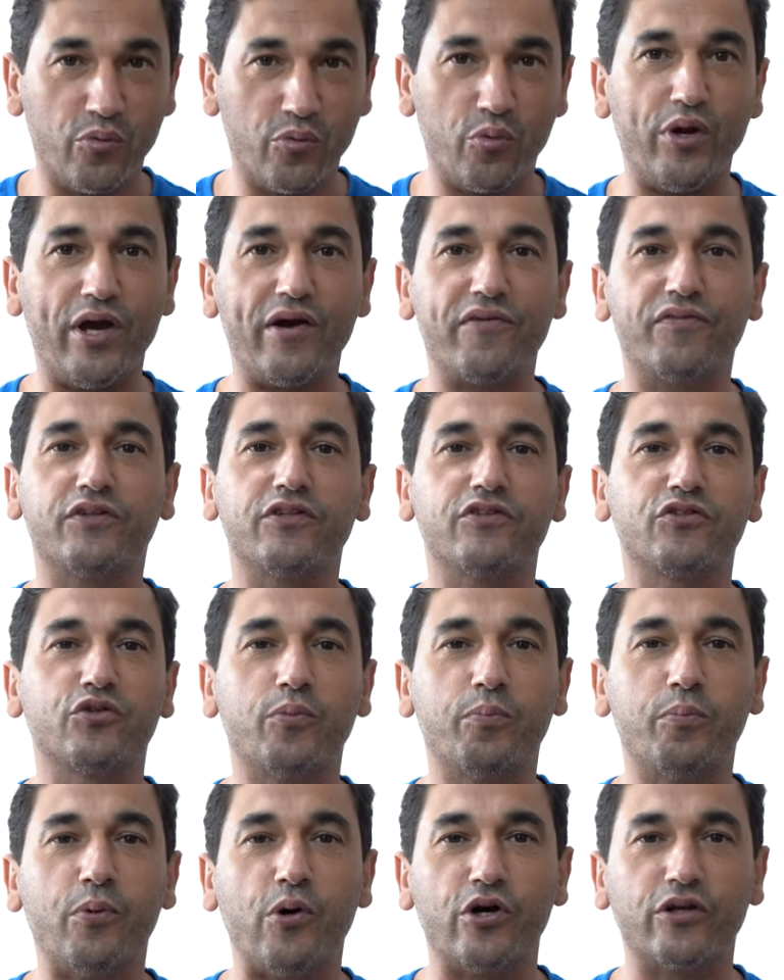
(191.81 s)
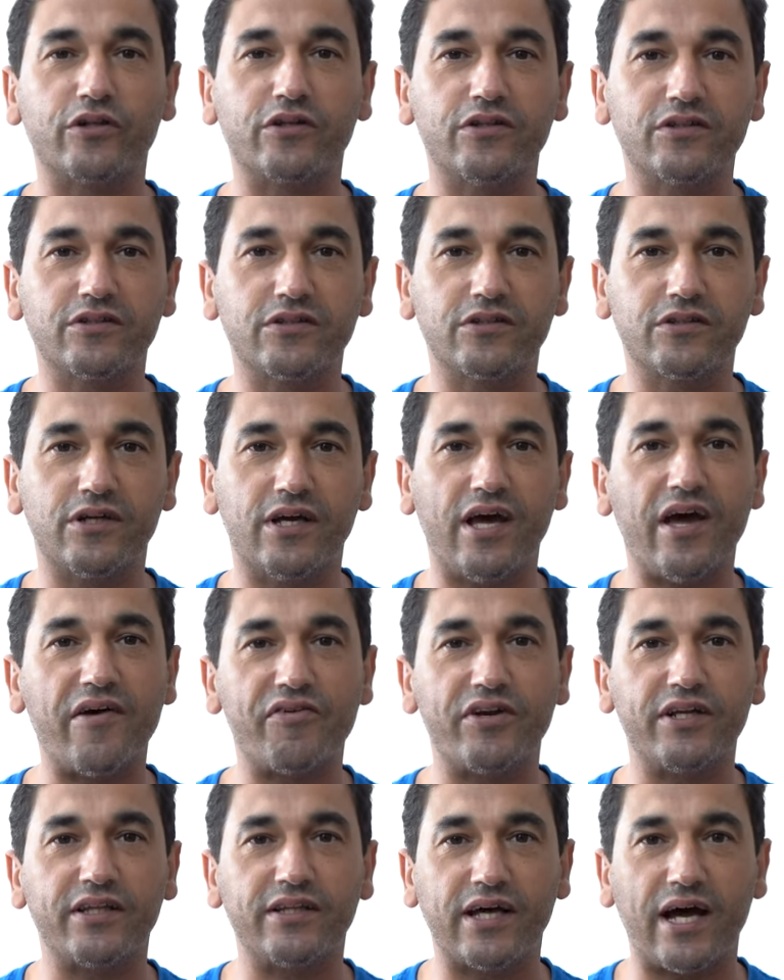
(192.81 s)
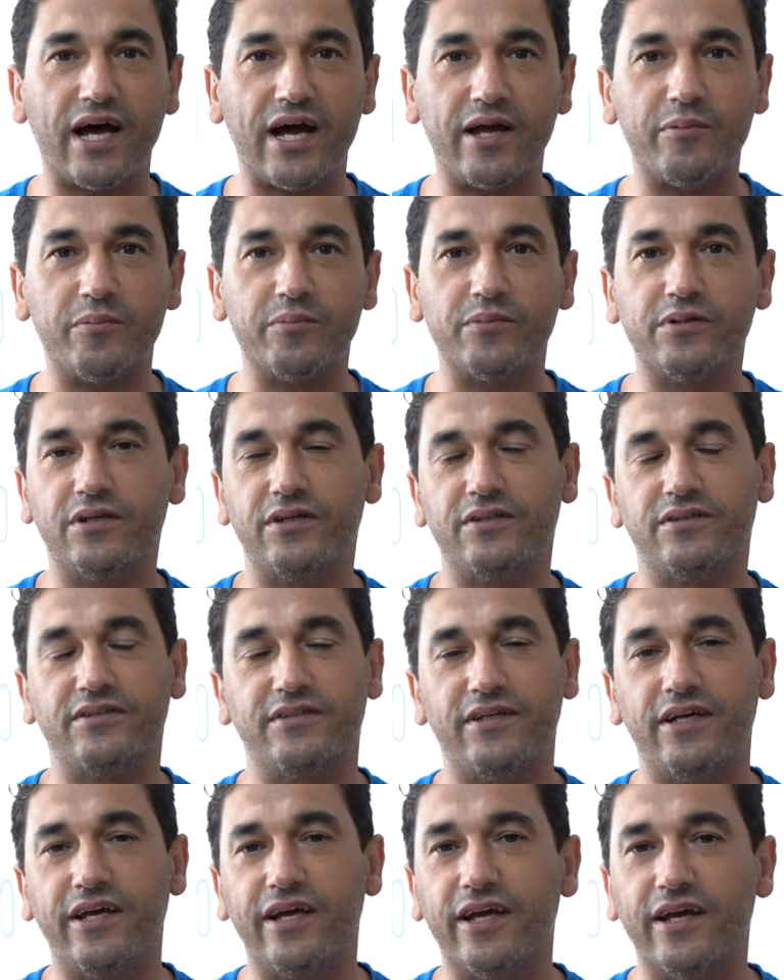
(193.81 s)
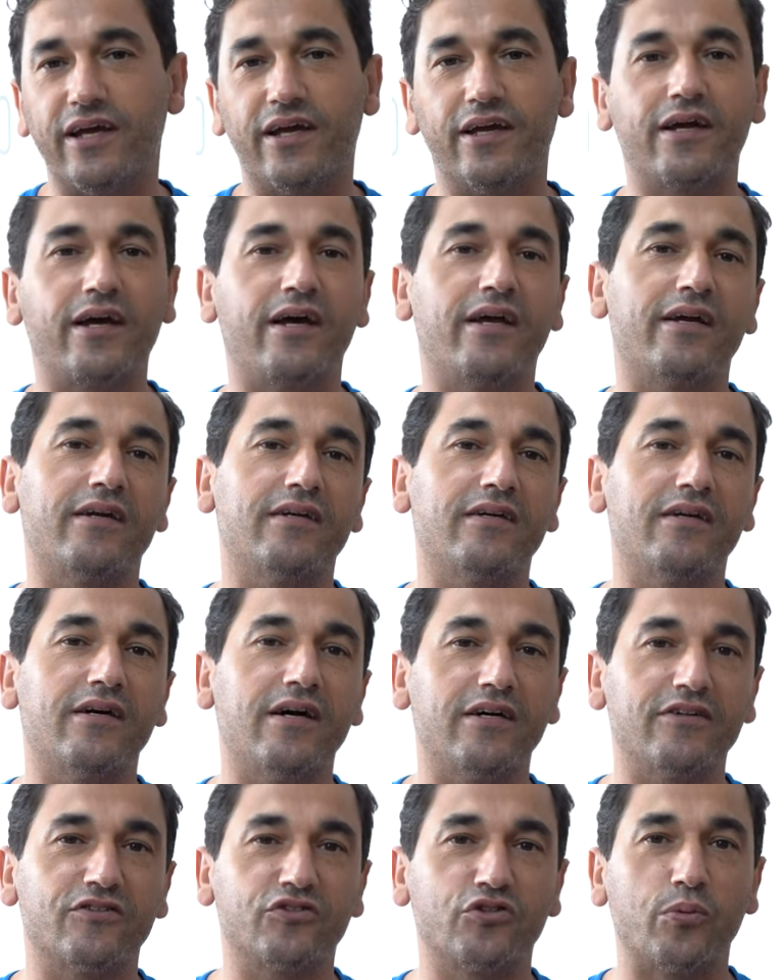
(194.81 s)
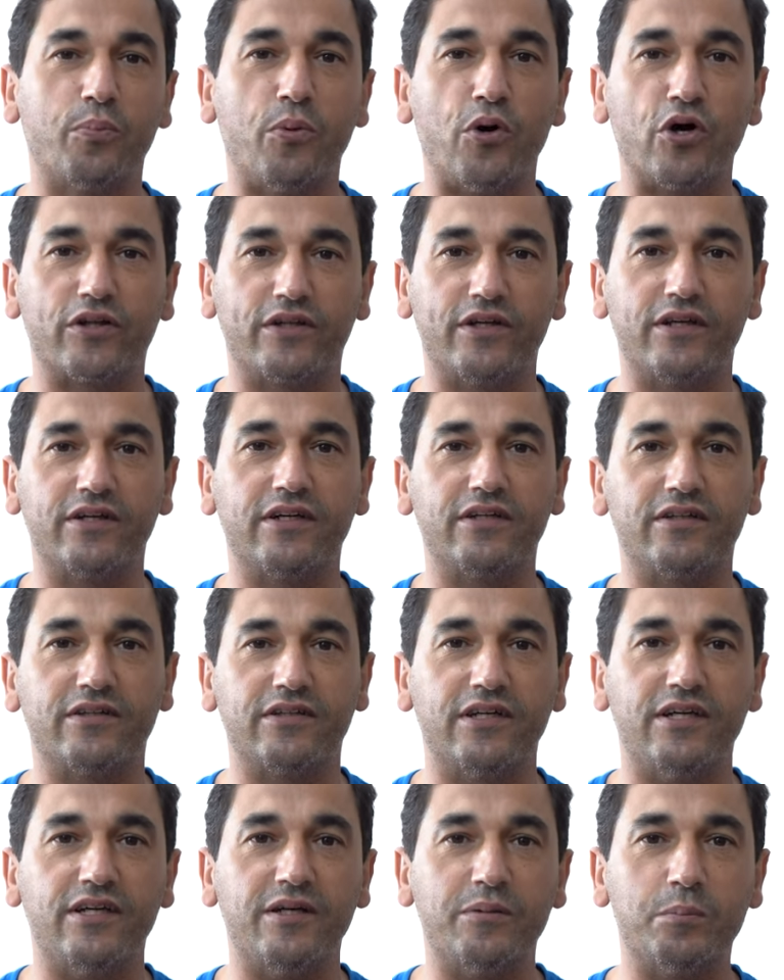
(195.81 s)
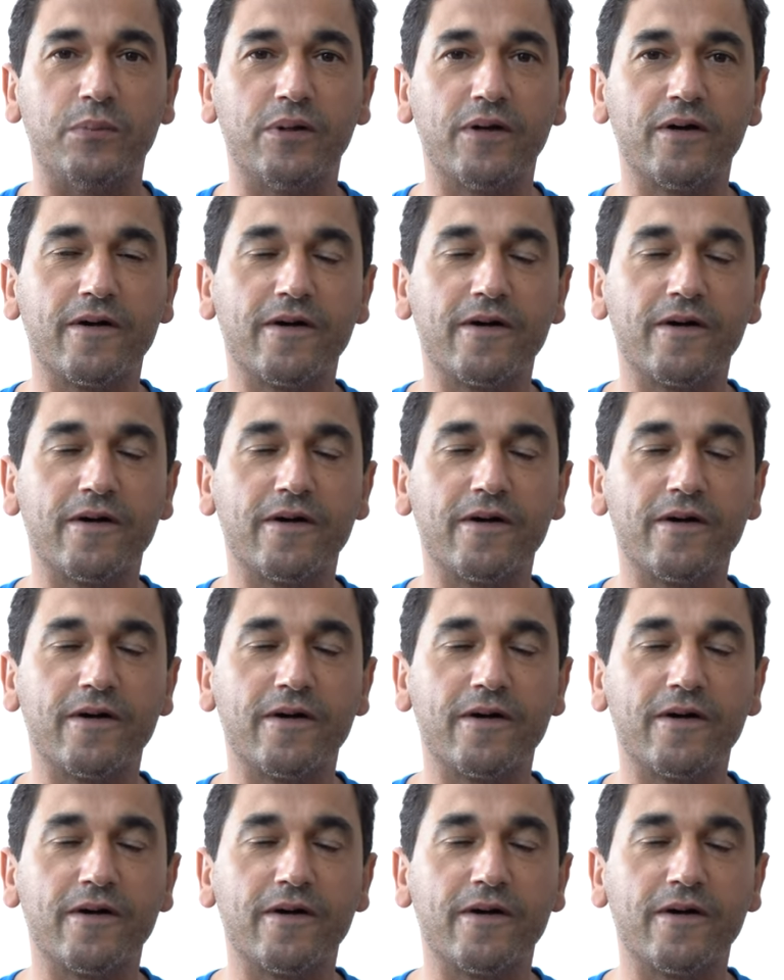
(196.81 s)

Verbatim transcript: We have the supporters every time singing and supporting the team.